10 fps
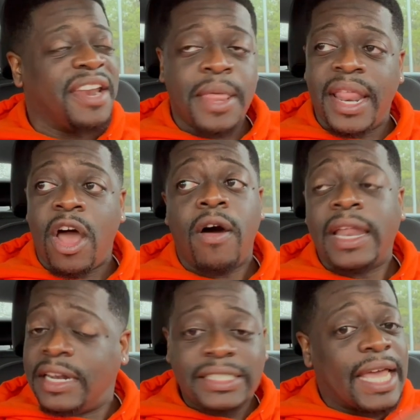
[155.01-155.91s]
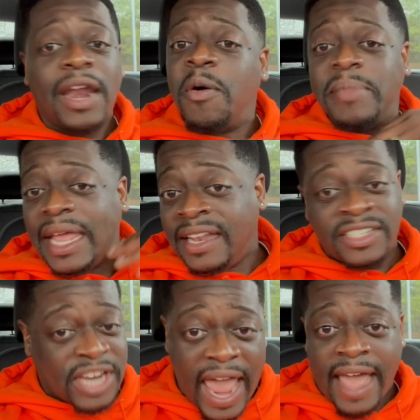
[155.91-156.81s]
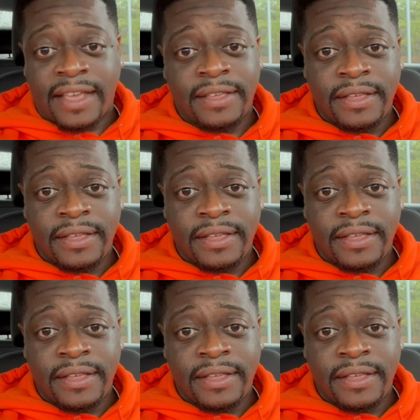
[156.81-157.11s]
blah, all that. That don't mean jack.